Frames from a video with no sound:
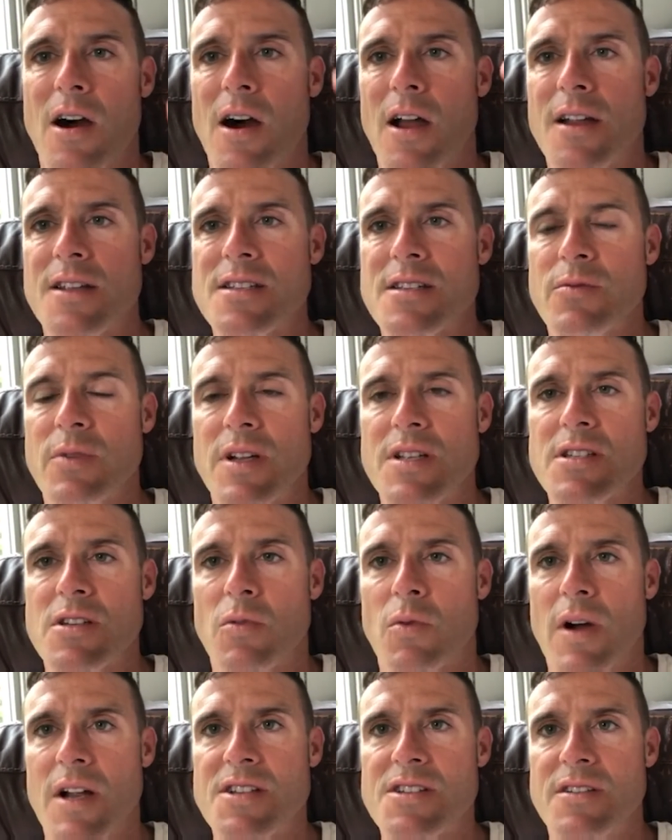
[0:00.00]
Honestly, when I
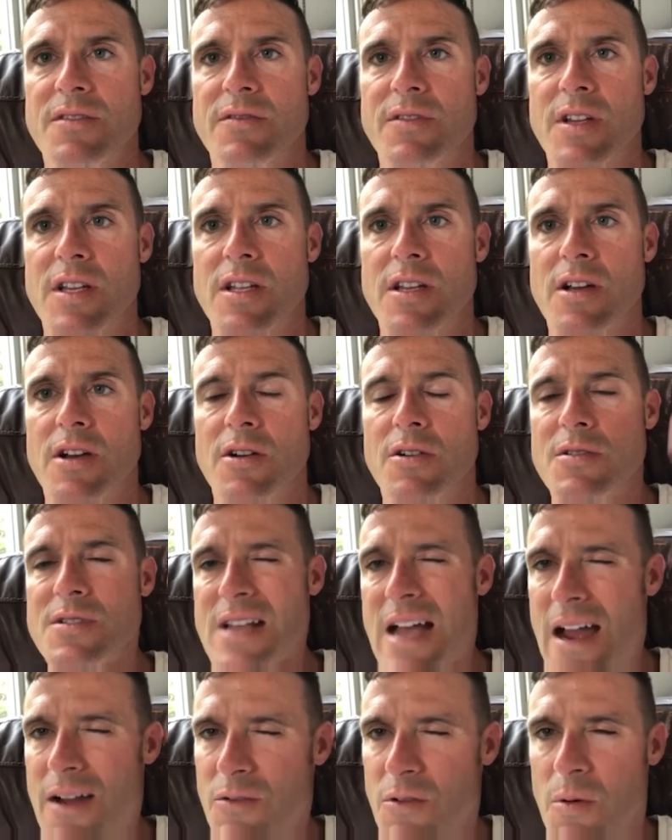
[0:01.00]
still watch the
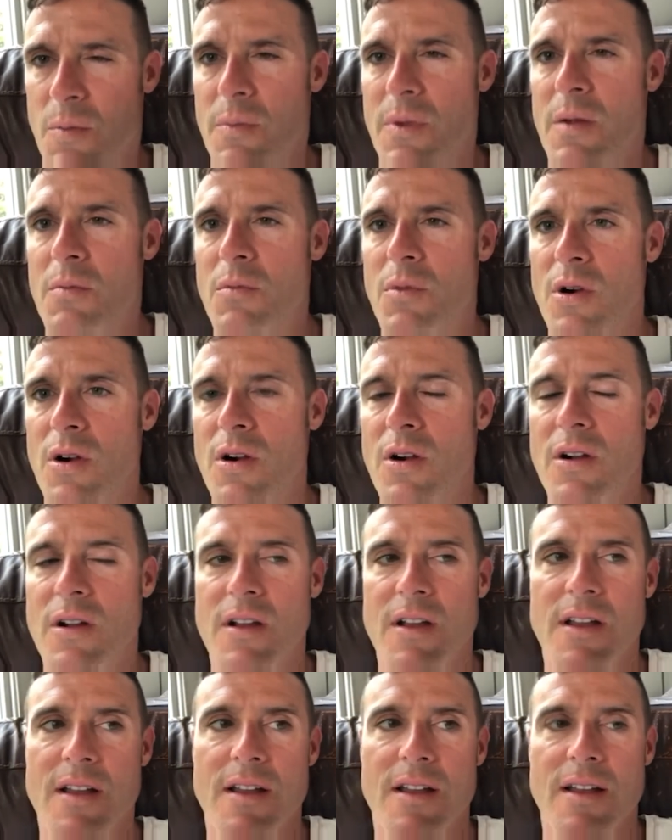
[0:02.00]
videos, I remember
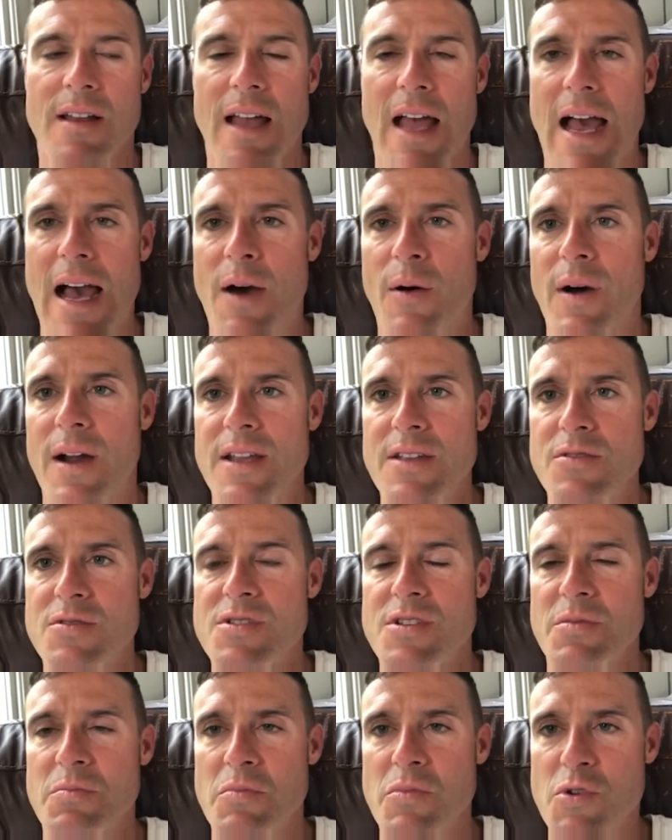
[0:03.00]
how I
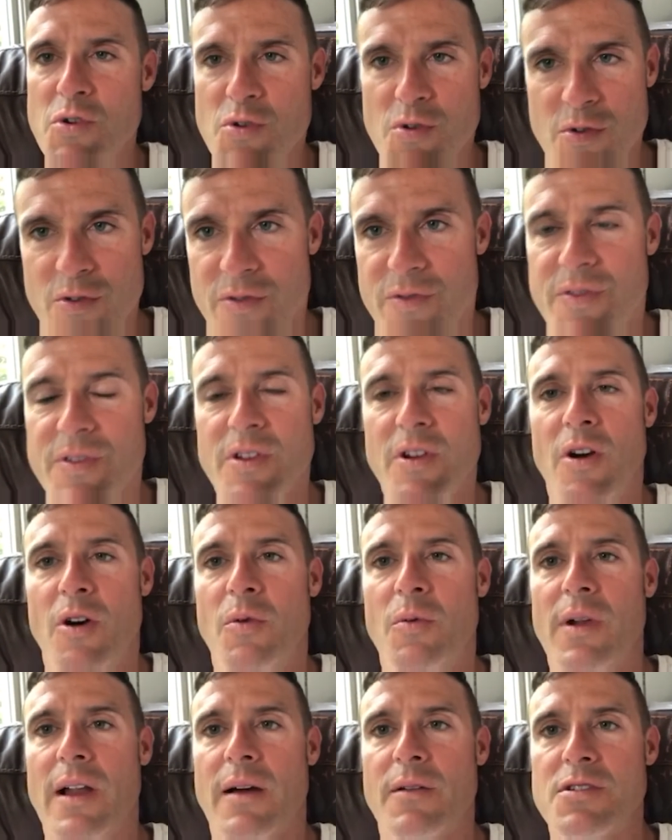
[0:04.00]
used to move, you know,
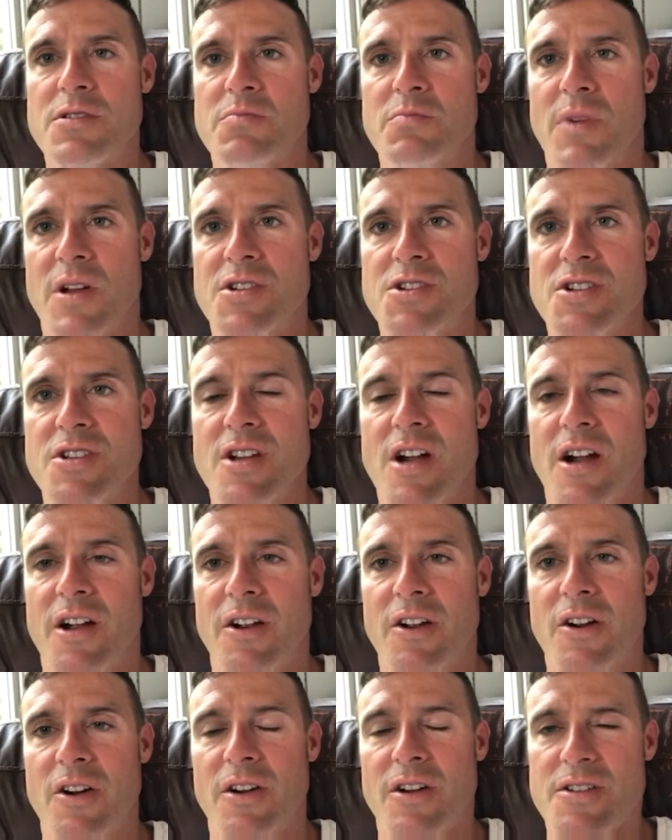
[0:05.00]
when I was much
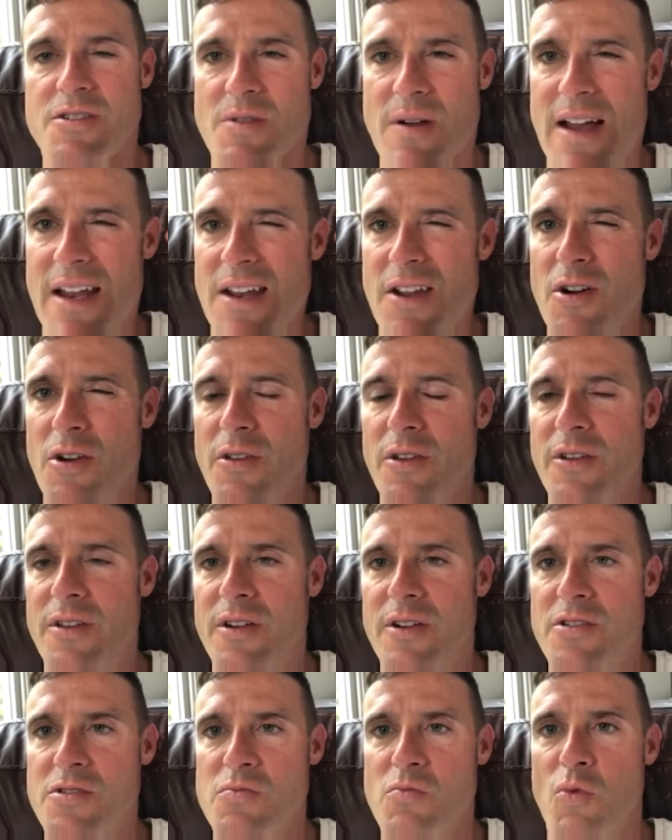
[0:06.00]
younger, and so I know that
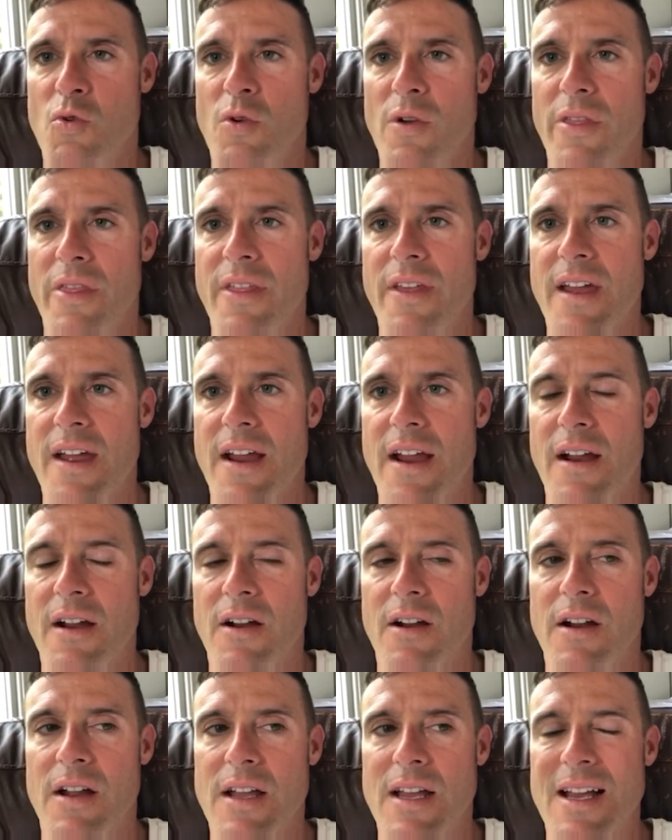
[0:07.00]
there's more there.
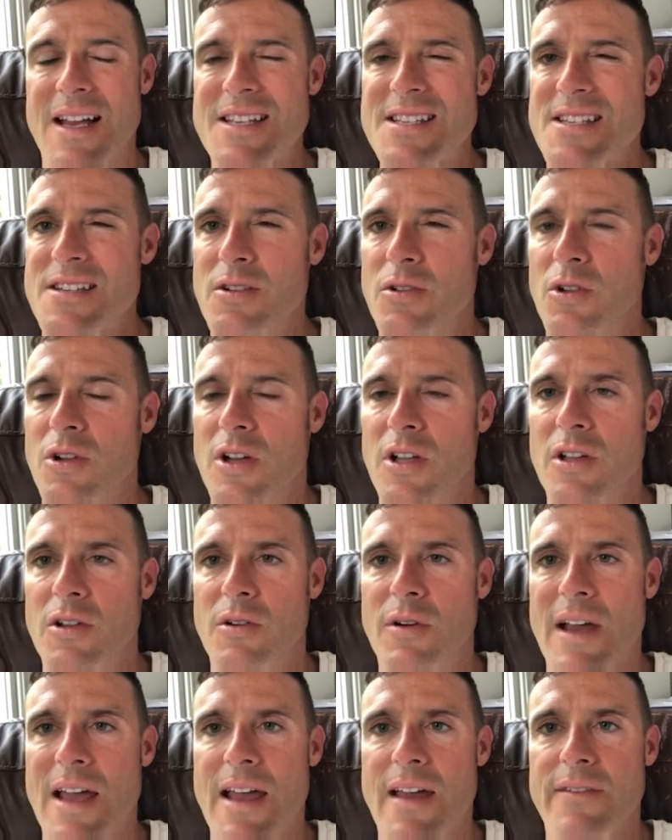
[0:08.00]
Still look a
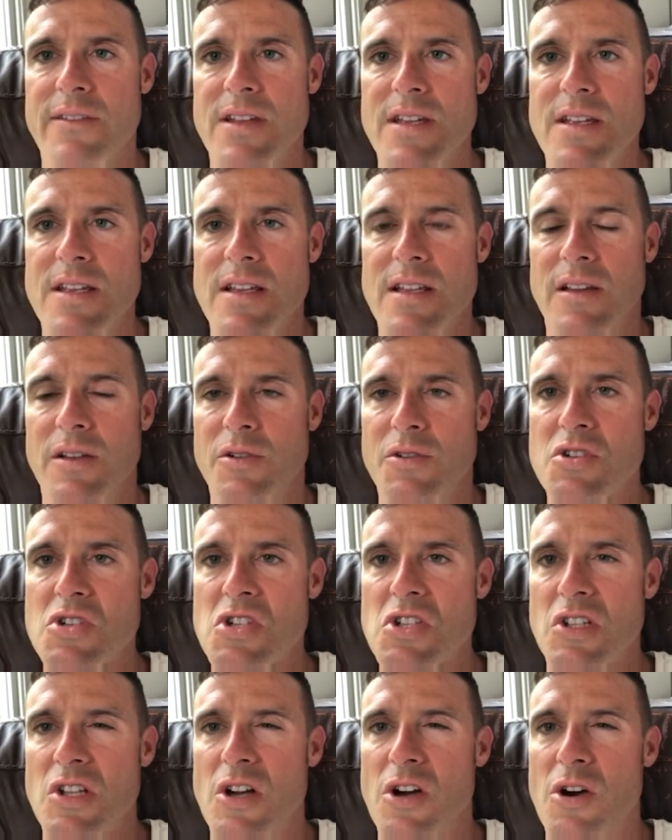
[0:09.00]
little heavy, a little
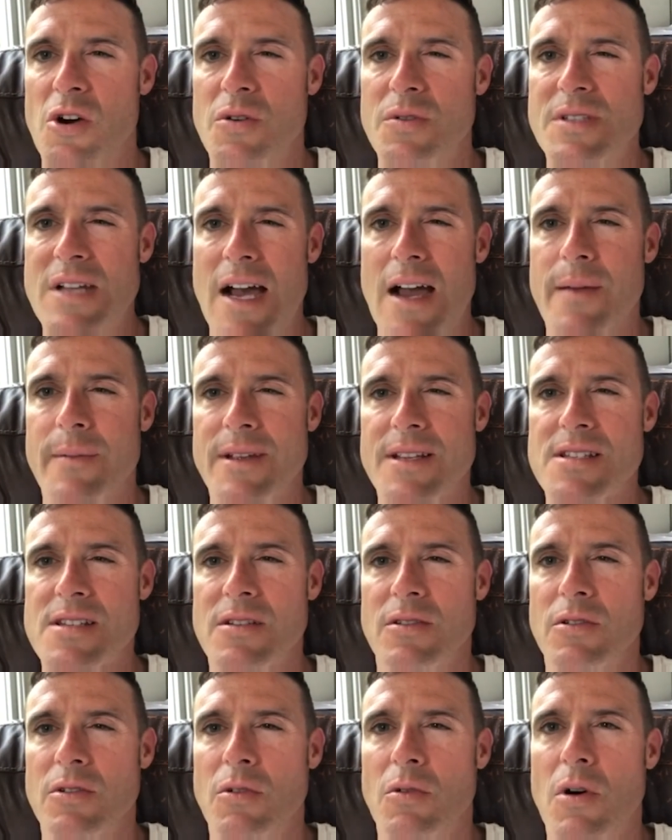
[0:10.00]
slow, timing's
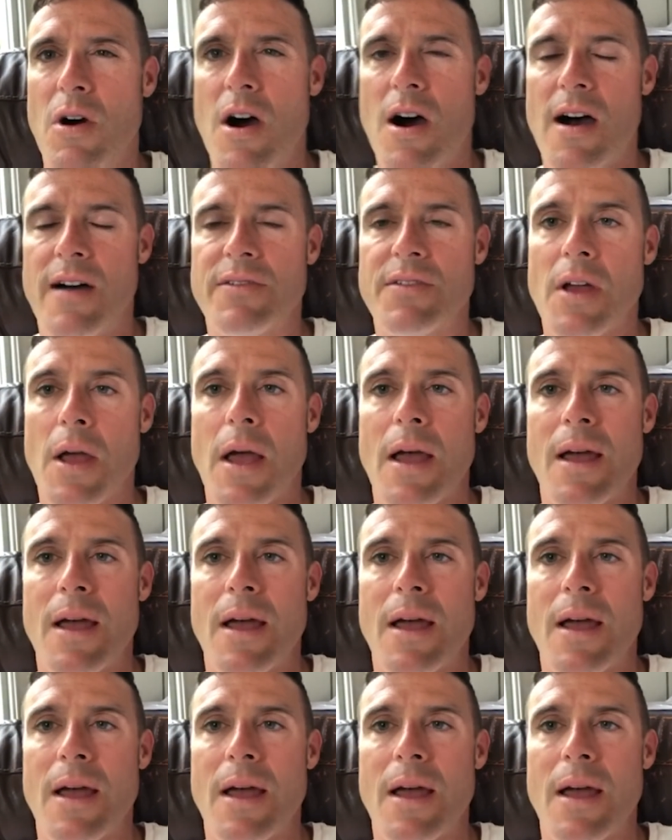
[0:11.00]
still a little off,